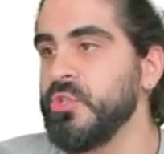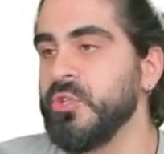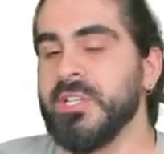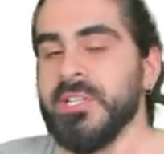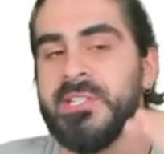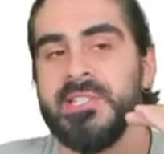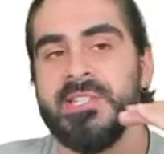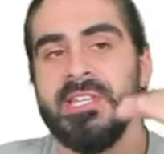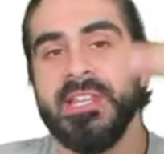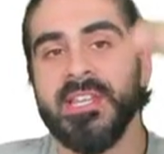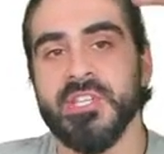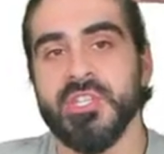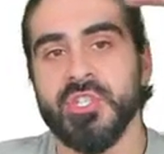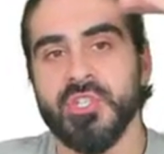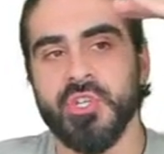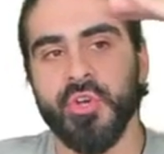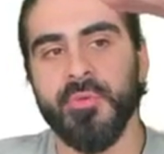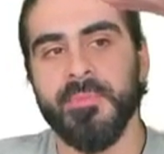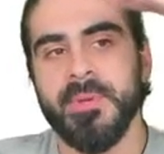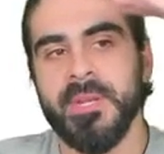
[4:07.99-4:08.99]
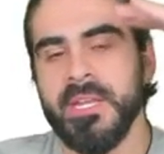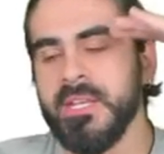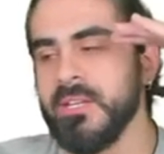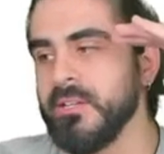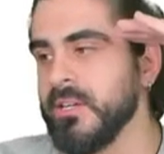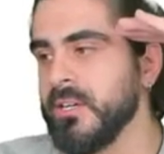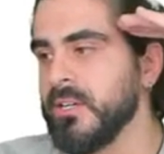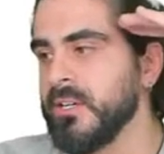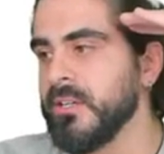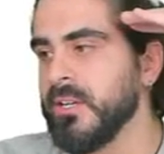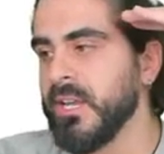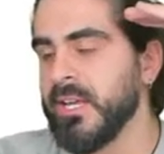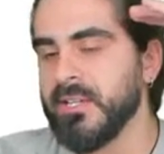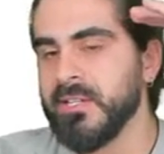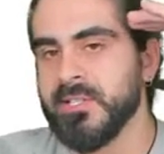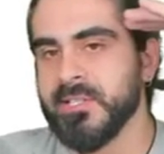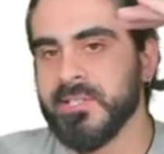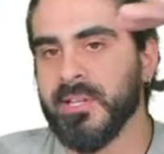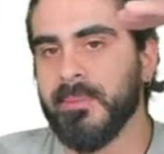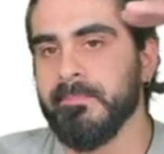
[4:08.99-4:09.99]
You can see there's so many
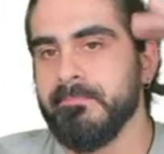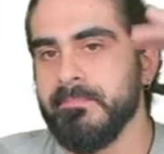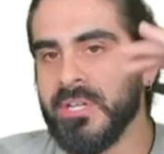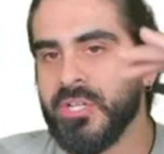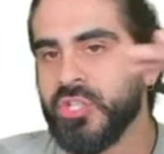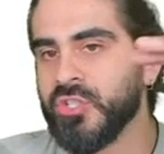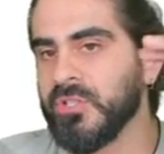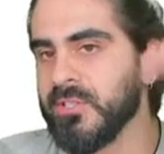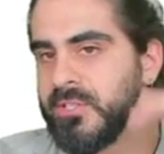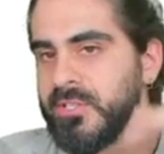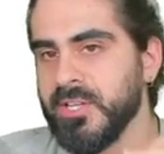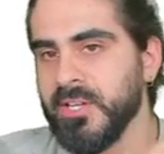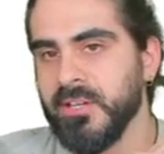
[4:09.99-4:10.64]
like submissions